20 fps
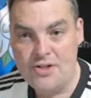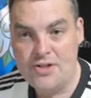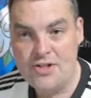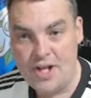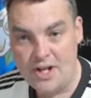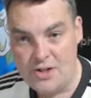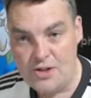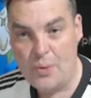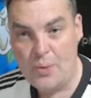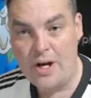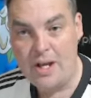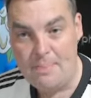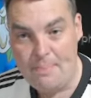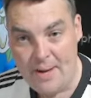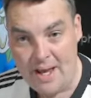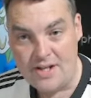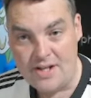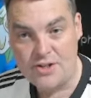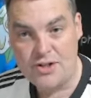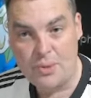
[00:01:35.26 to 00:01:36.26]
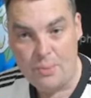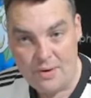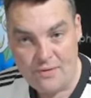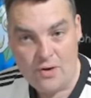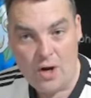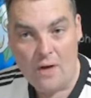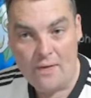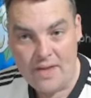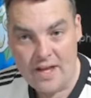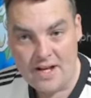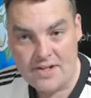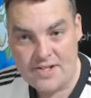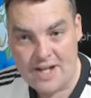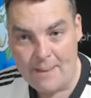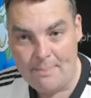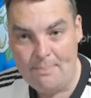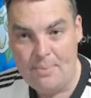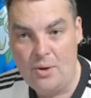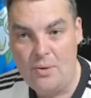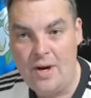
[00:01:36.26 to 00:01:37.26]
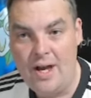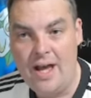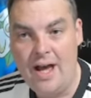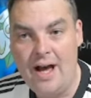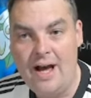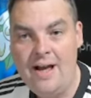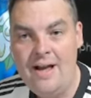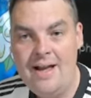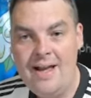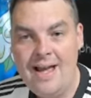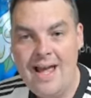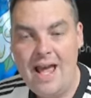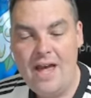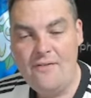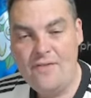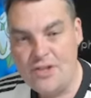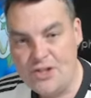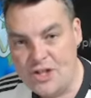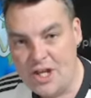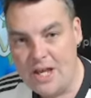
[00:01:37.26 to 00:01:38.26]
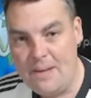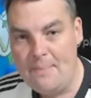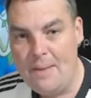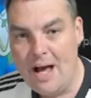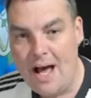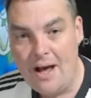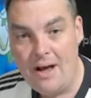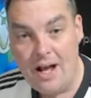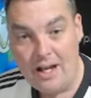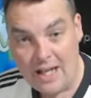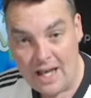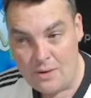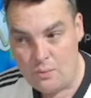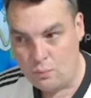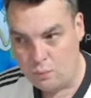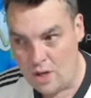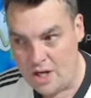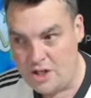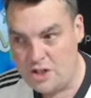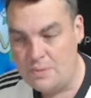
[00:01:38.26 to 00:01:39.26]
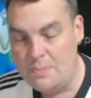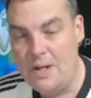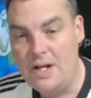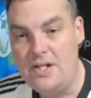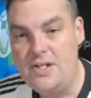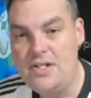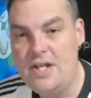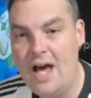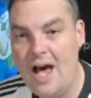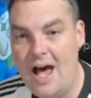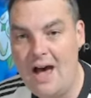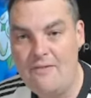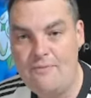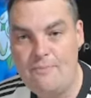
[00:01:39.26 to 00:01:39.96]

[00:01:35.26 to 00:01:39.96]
and 20 picks, so we've got the example here, if a team like Richmond have